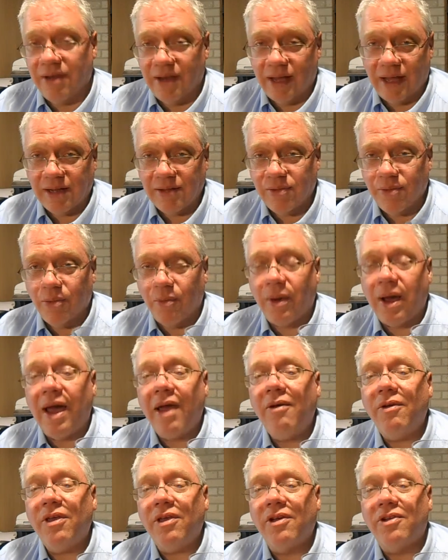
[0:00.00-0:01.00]
not
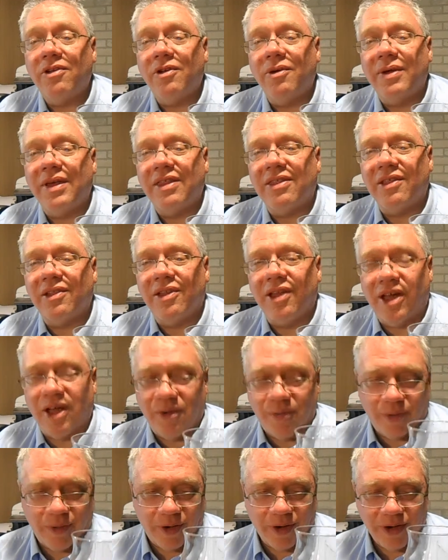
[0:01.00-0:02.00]
while you're doing the
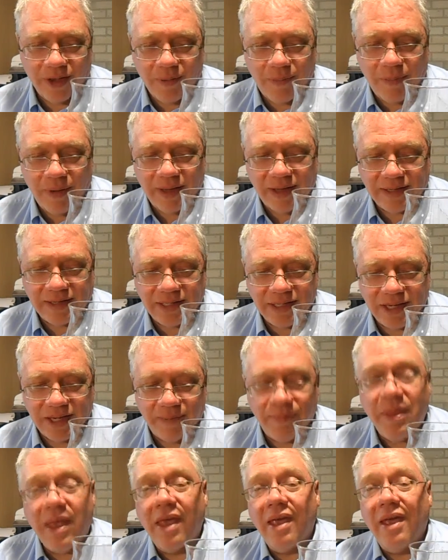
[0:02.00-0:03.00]
lawn work, but
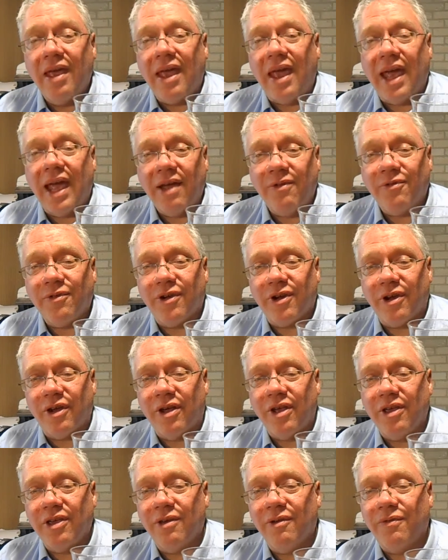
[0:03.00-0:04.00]

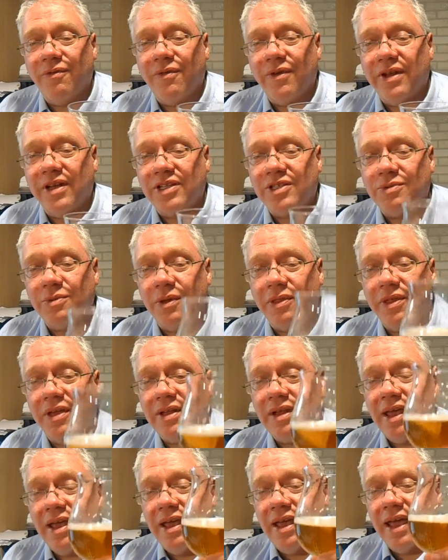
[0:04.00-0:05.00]
after you've finished with
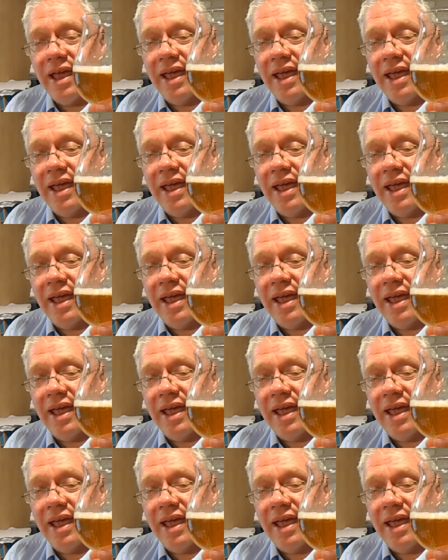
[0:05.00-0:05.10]
it.